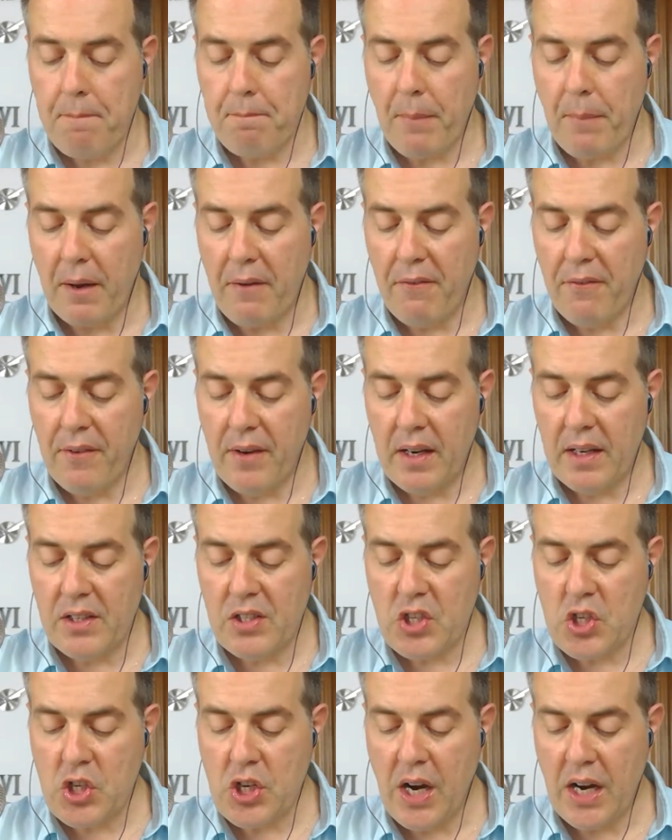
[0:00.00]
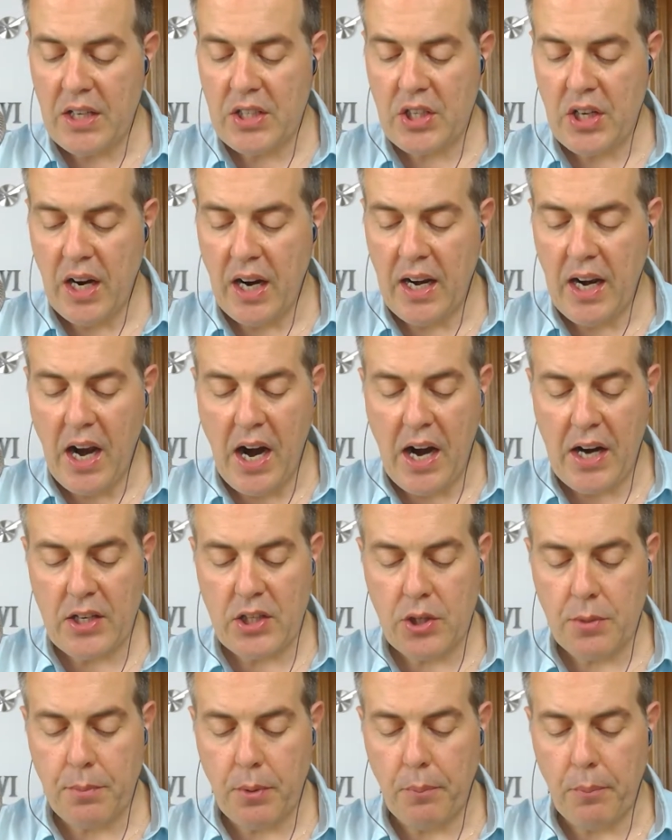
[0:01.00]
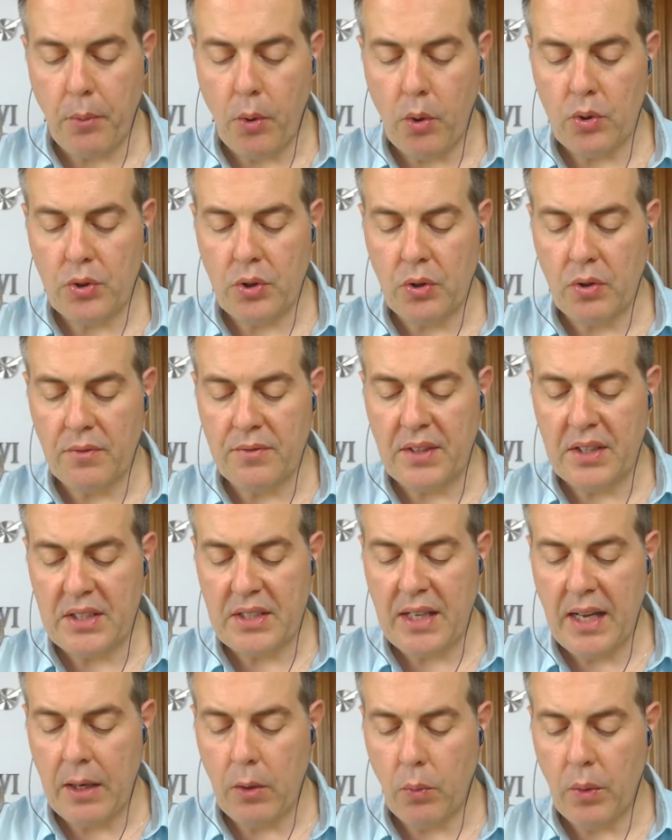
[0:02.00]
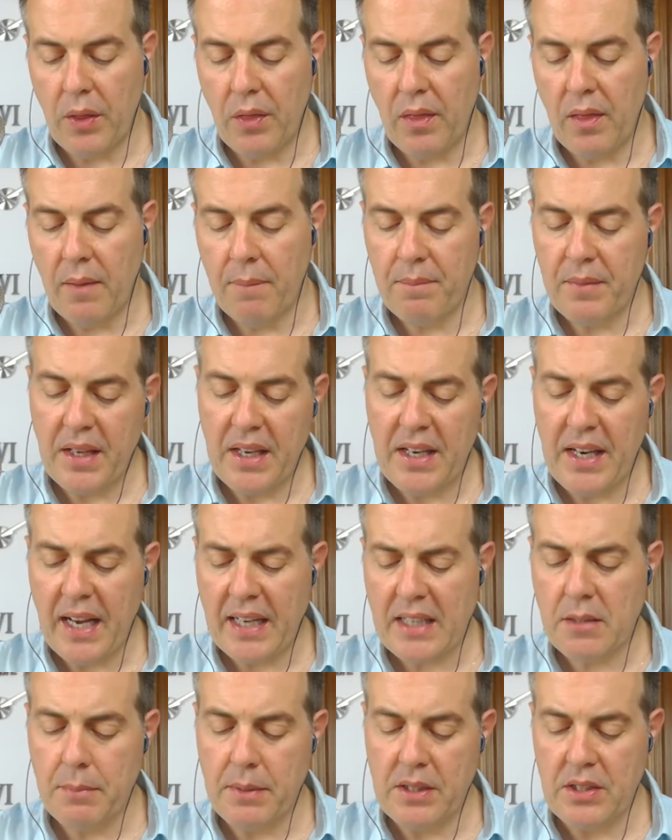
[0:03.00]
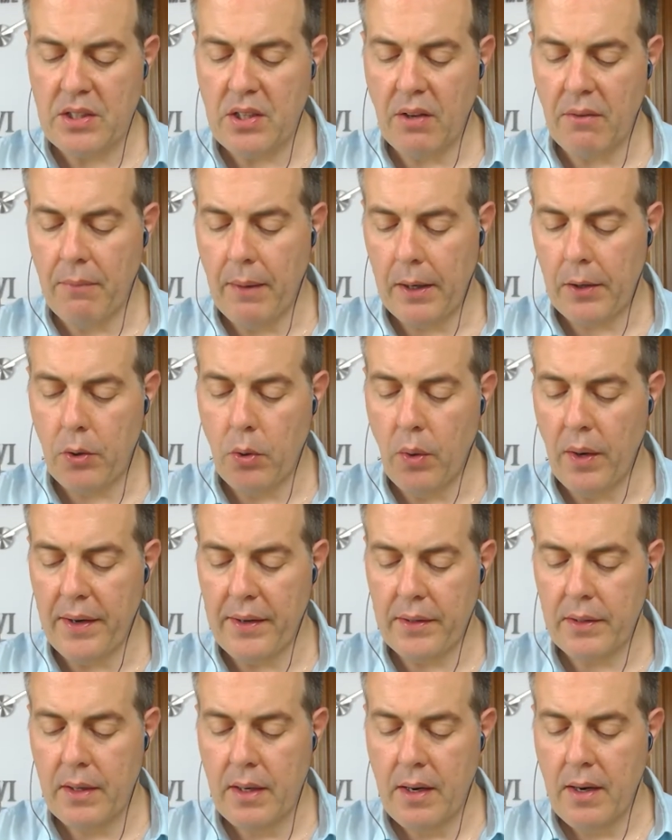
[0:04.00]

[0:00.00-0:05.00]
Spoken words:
By filling such a large proportion of the cell with inexpensive vacuolar